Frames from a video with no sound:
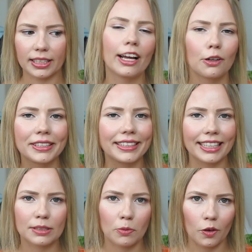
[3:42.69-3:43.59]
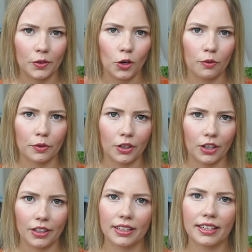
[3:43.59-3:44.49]
I always think it's more of an
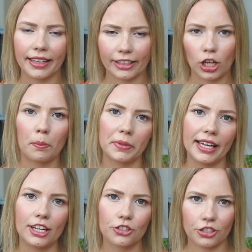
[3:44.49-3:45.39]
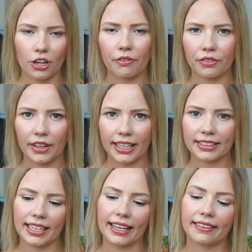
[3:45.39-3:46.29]
overall like combination of
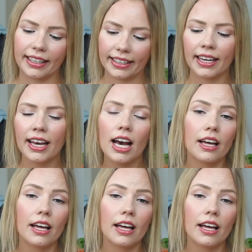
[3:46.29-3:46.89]
things, and I think